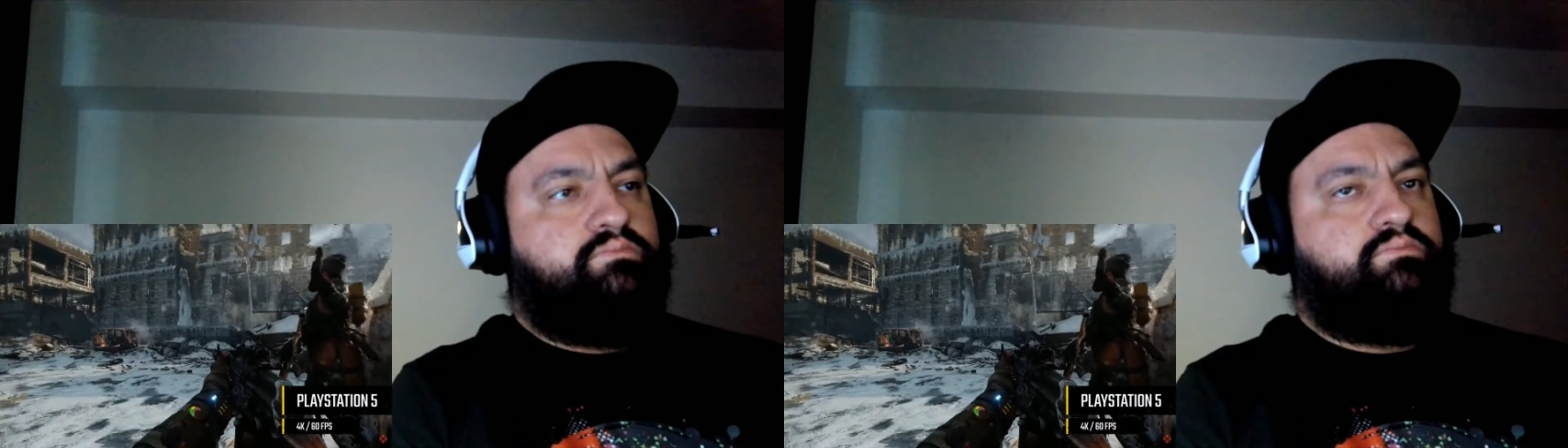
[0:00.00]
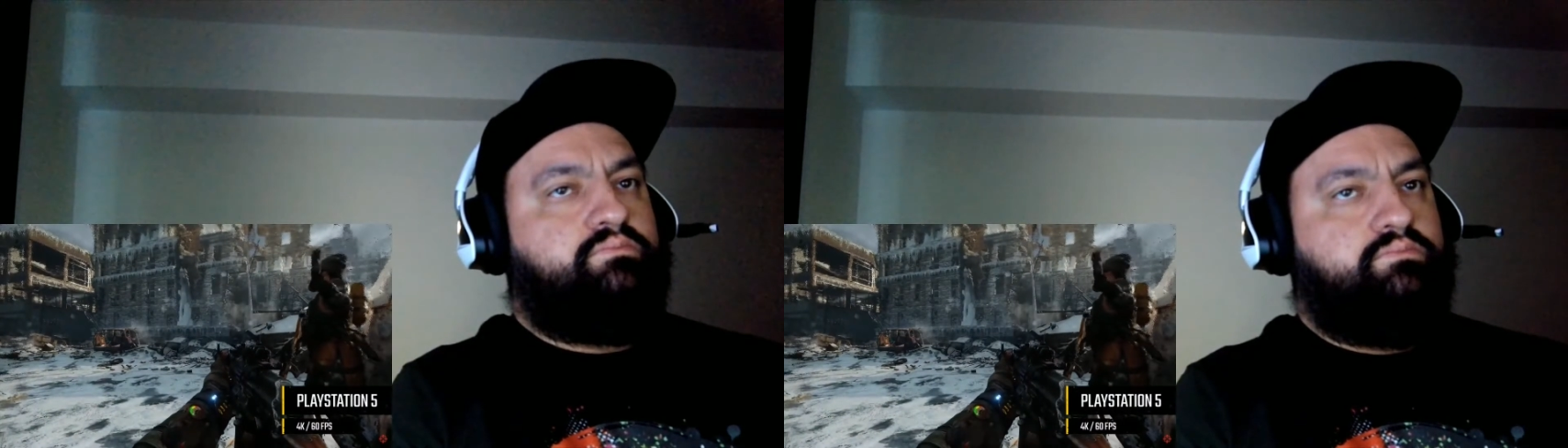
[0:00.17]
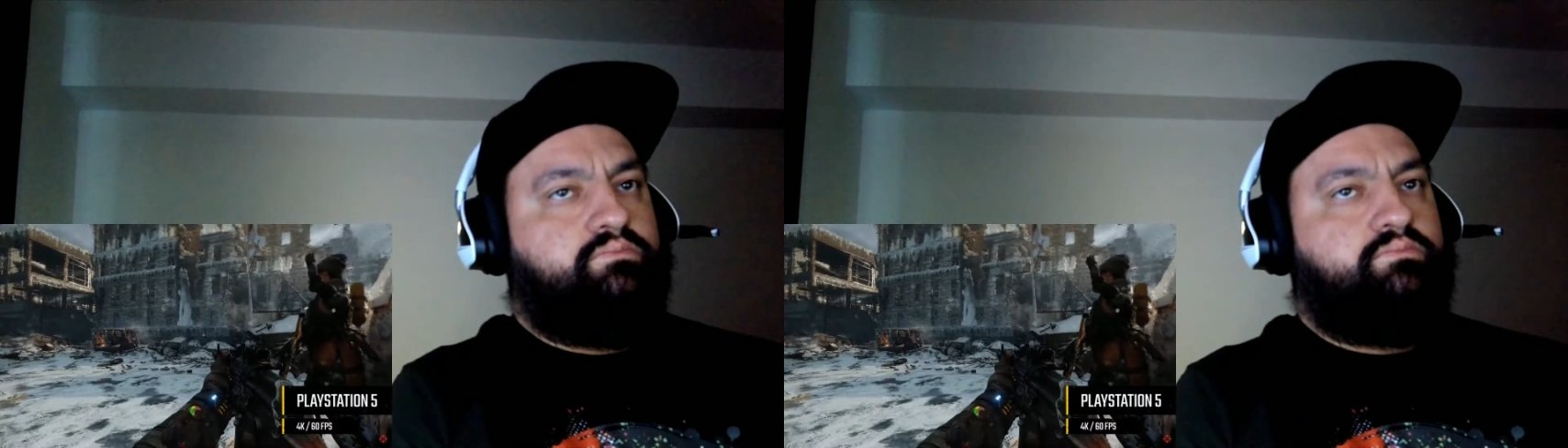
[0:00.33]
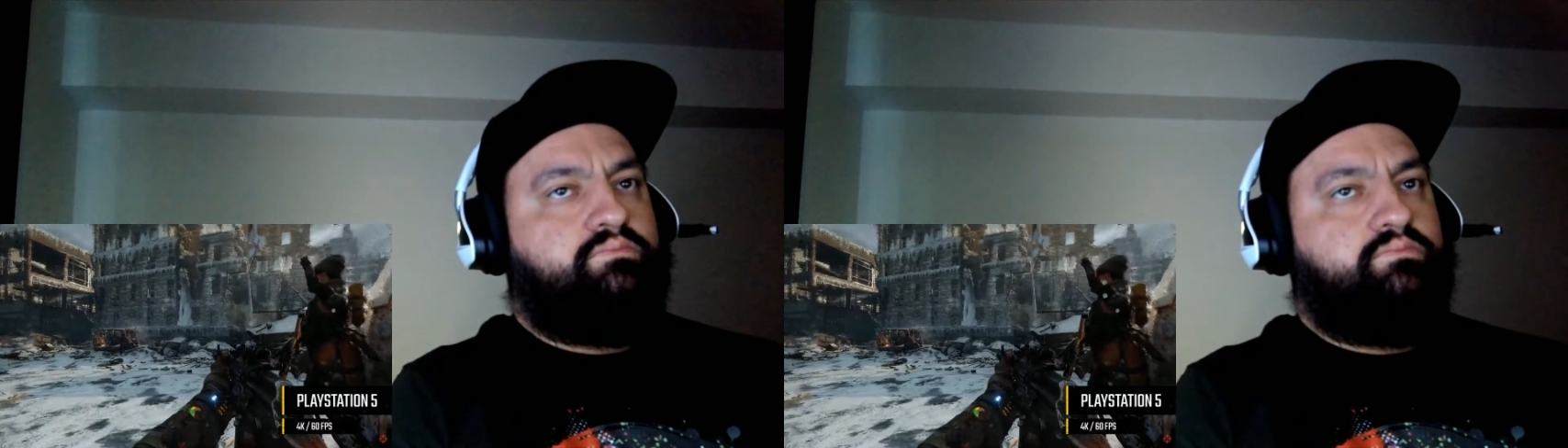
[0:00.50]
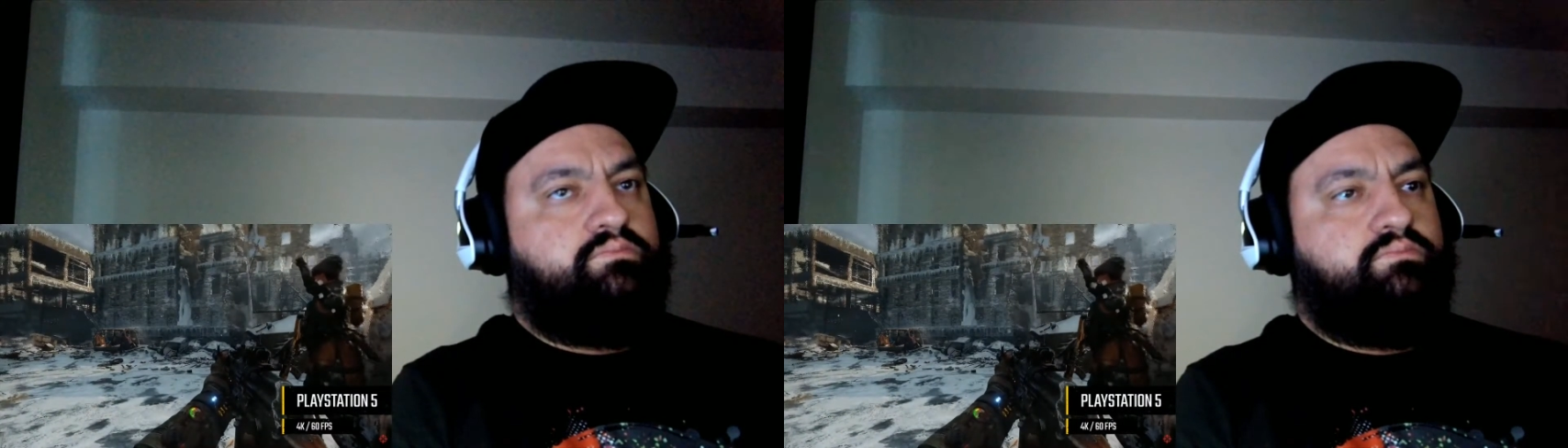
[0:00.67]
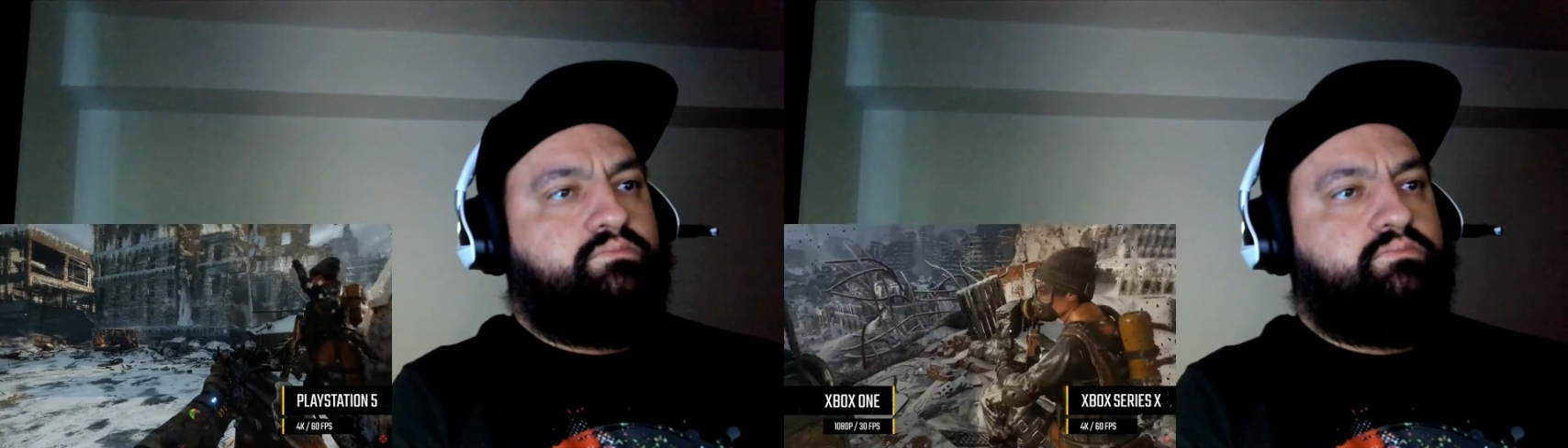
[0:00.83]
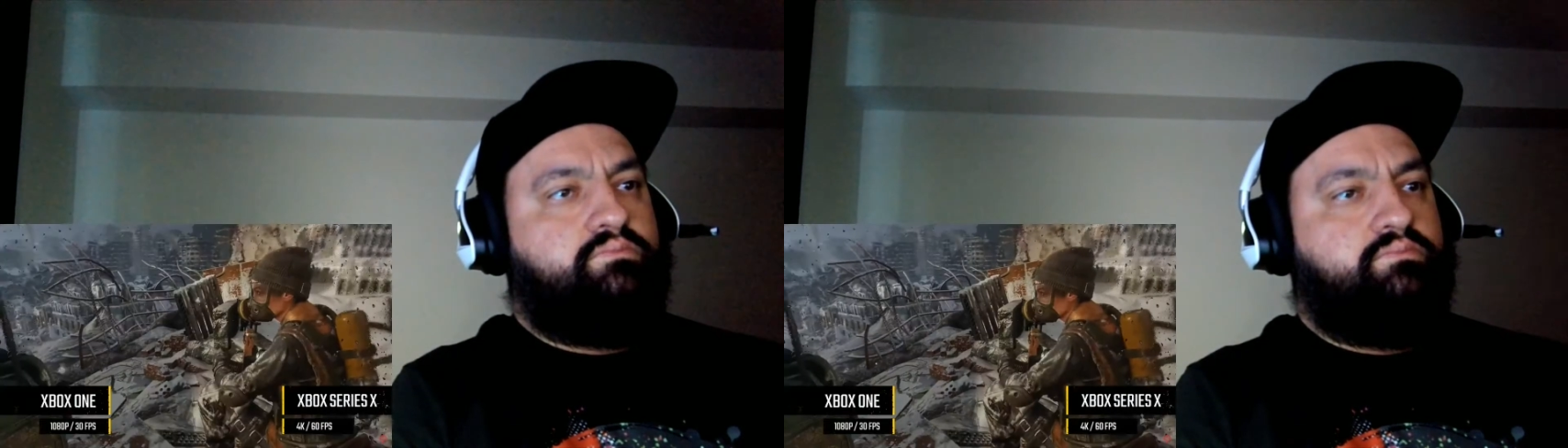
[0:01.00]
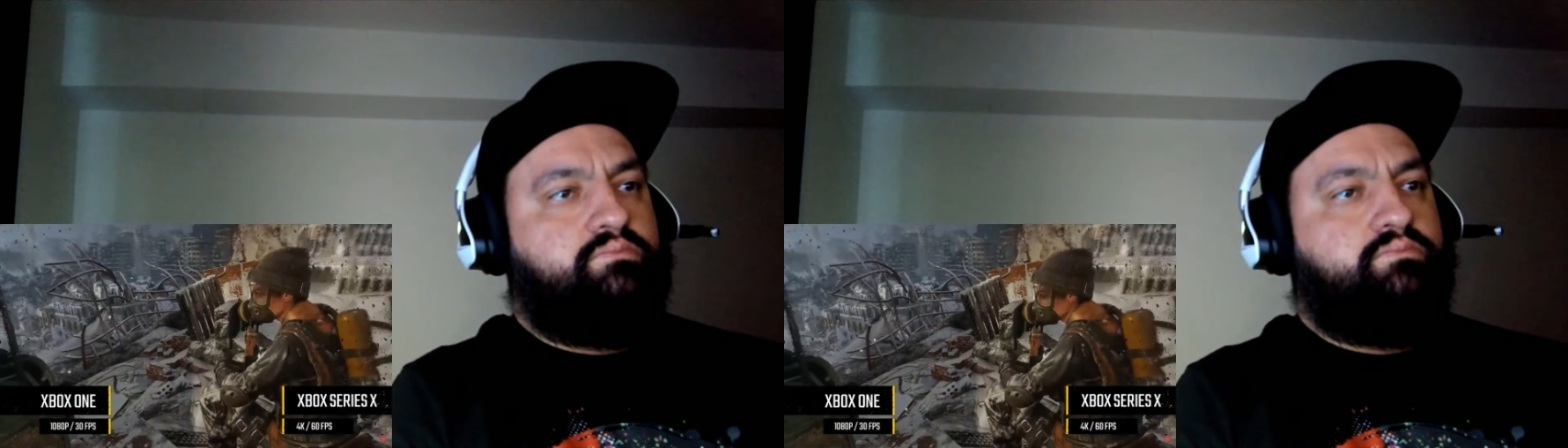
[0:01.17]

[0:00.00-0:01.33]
ray-traced lighting